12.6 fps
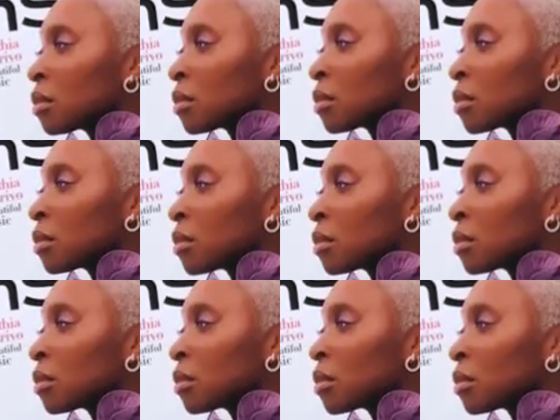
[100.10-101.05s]

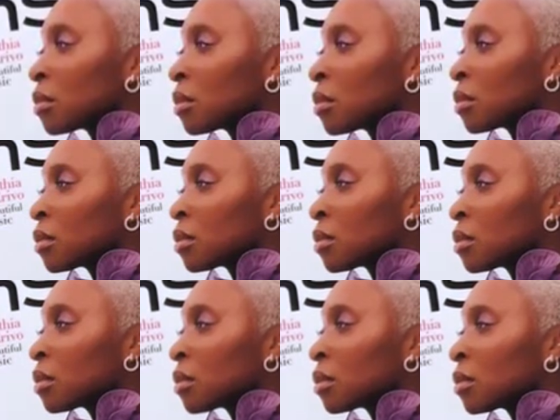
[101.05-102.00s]

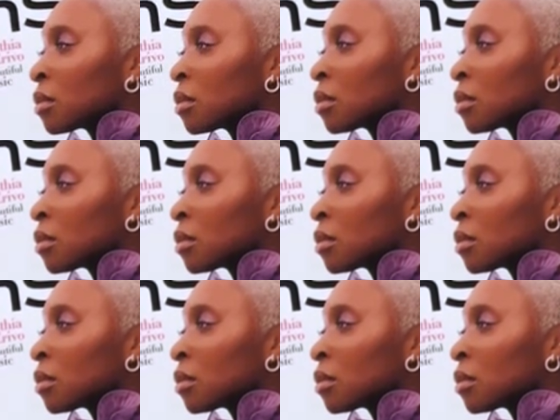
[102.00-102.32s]
The person shown says nothing.